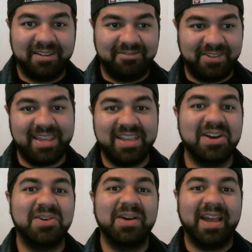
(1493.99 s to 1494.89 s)

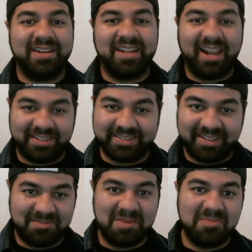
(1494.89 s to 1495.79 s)
video, and tell us a
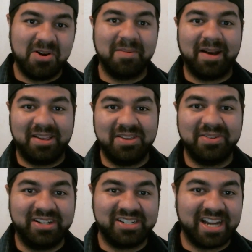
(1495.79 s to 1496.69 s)
little bit more about you
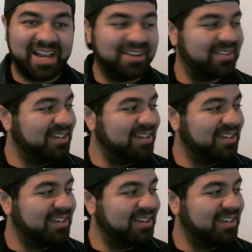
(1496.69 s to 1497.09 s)
and your channel.